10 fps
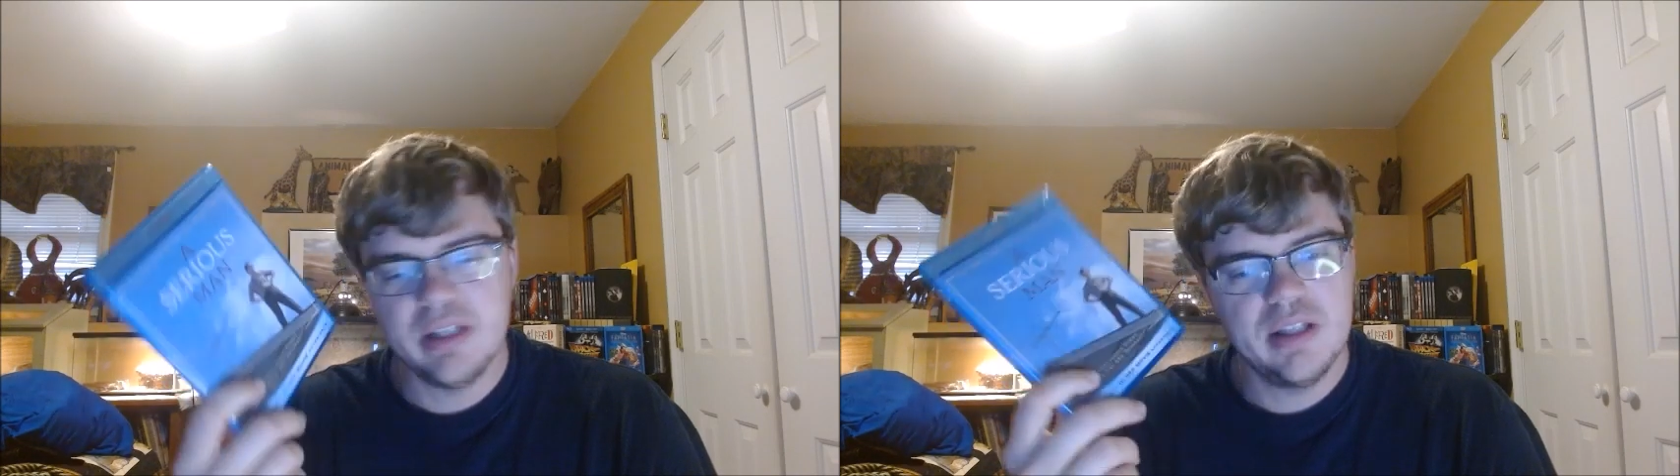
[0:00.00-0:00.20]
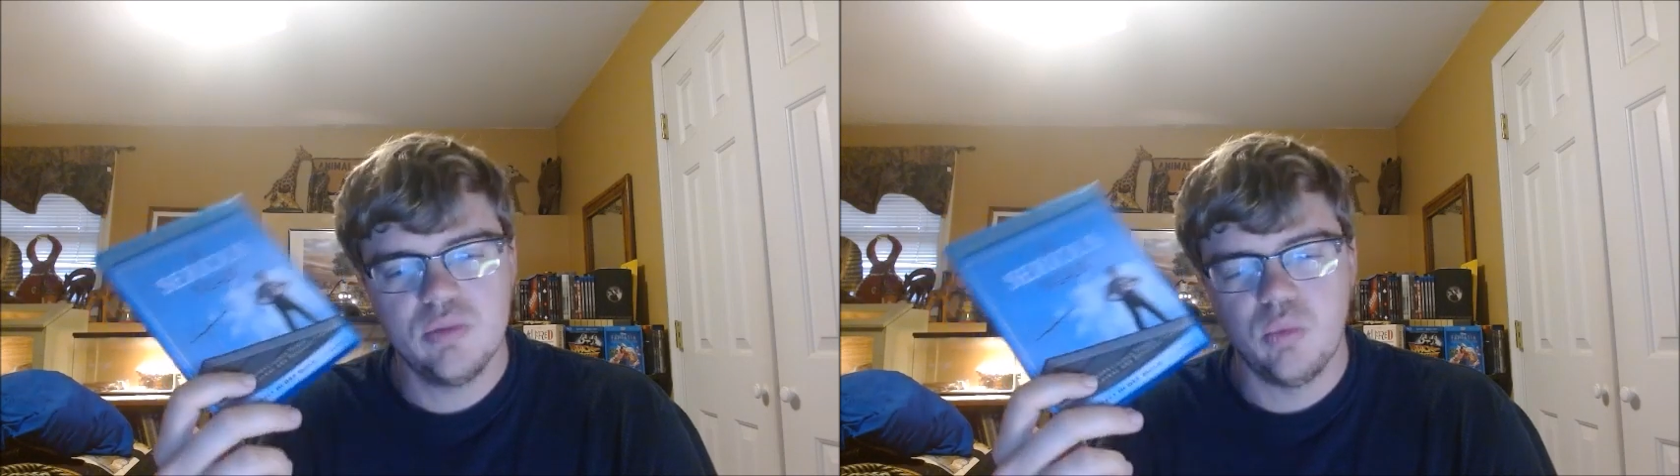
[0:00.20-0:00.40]

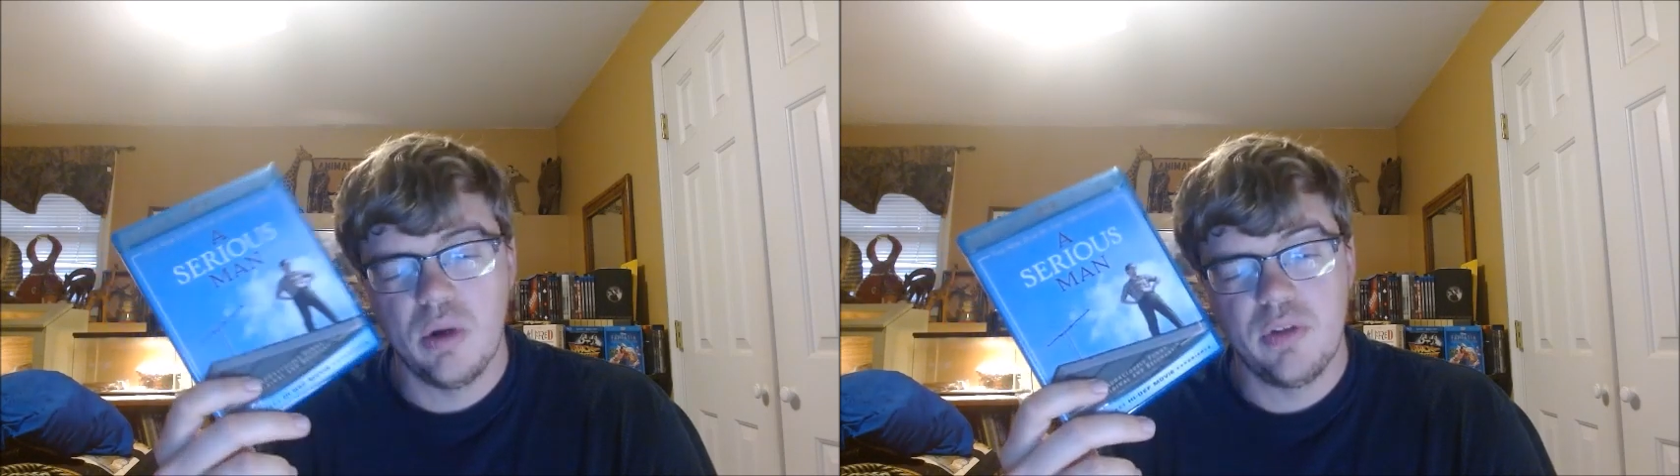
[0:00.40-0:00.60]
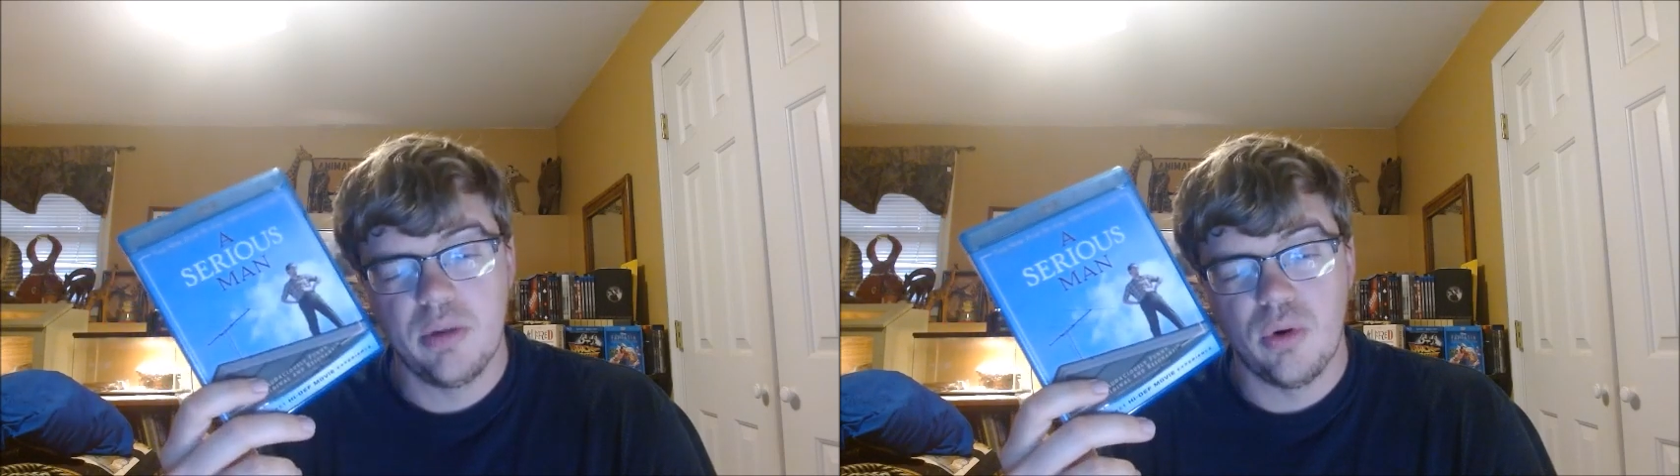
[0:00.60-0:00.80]
say this is
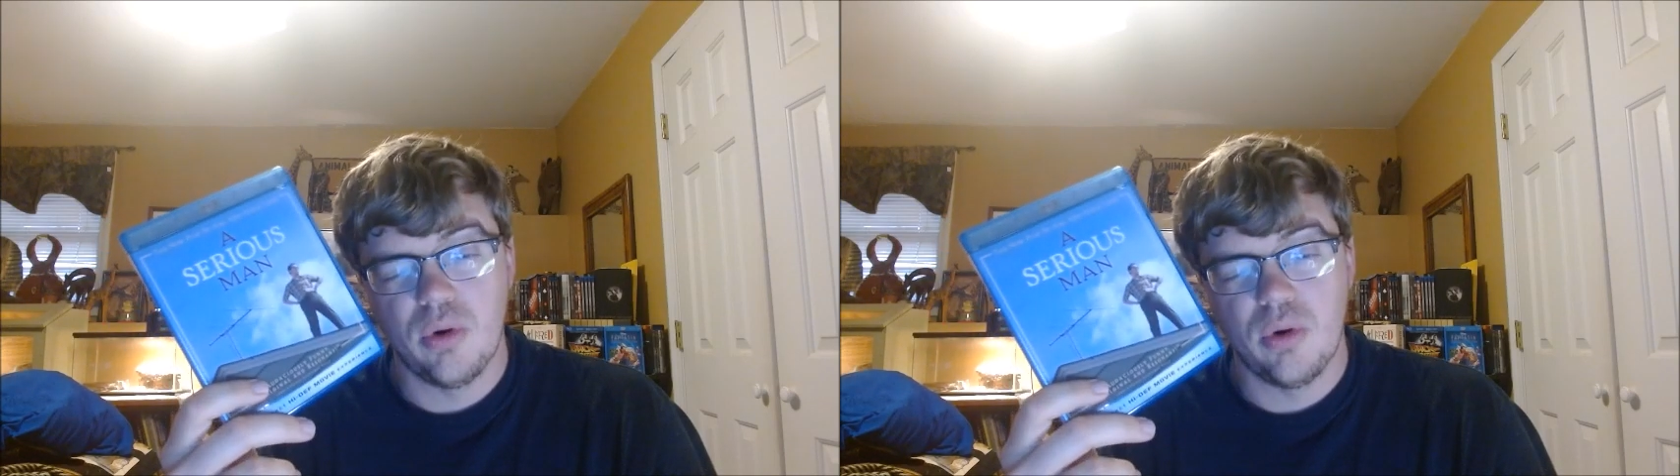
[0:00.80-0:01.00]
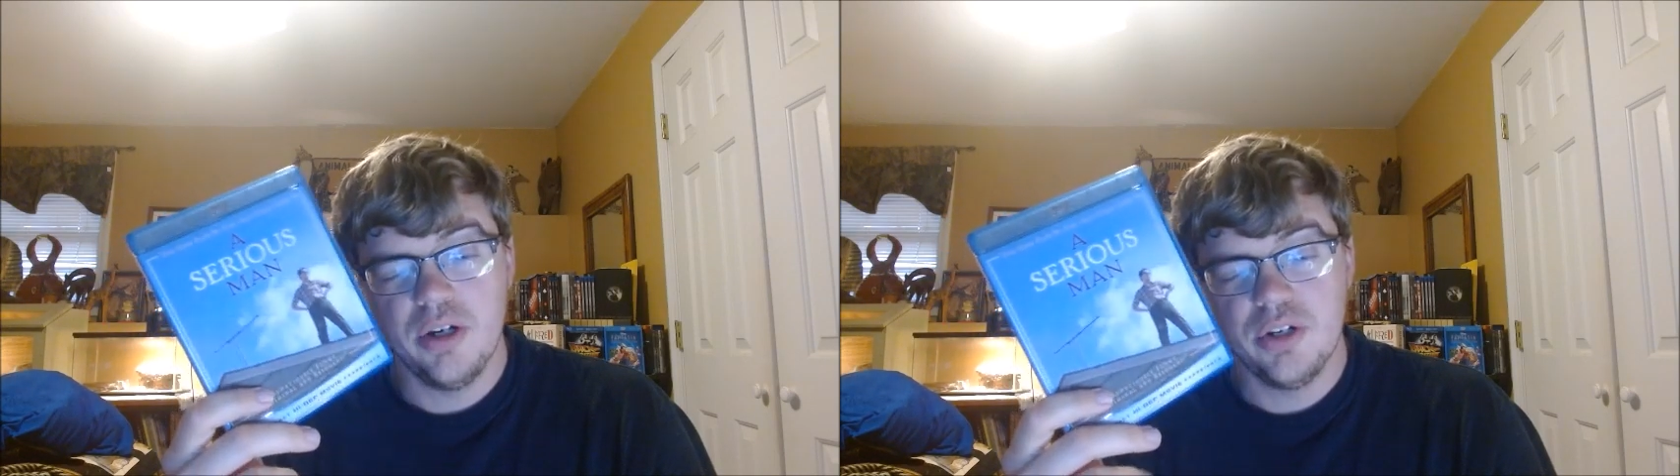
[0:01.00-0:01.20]
one of their
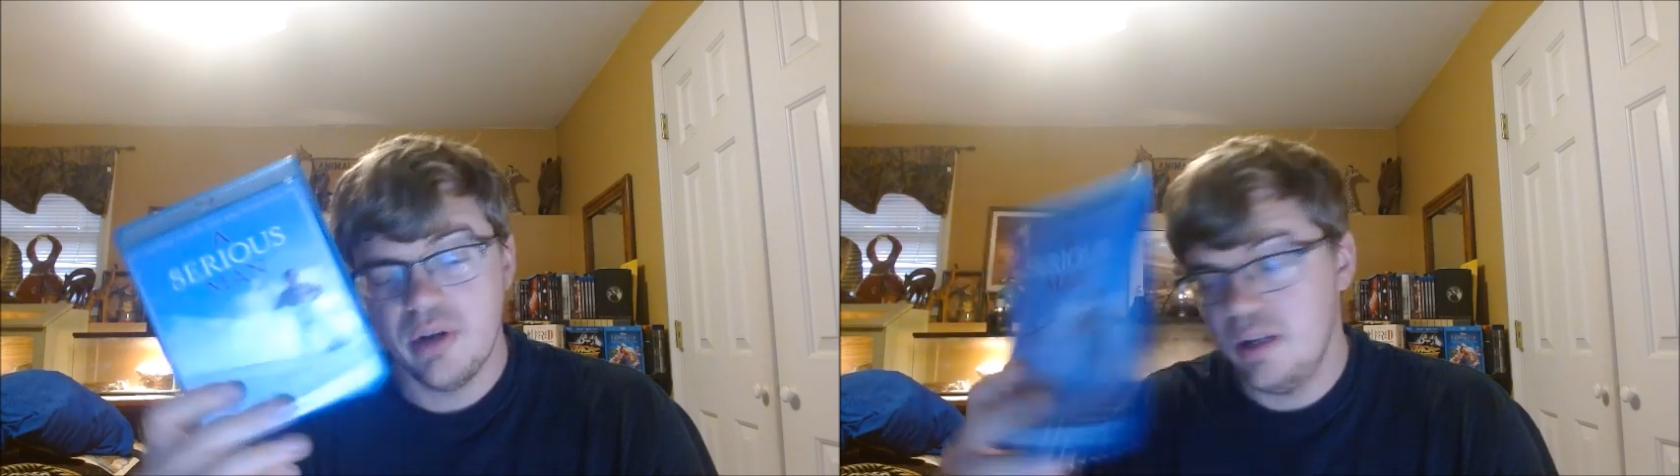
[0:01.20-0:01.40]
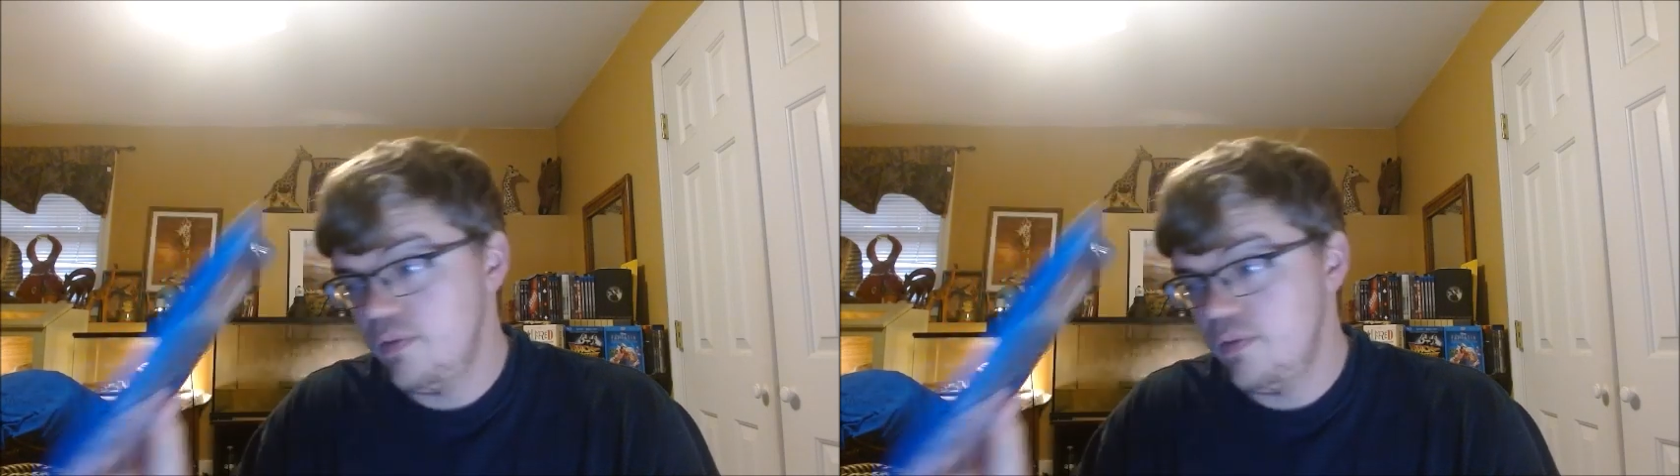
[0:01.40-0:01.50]
more underrated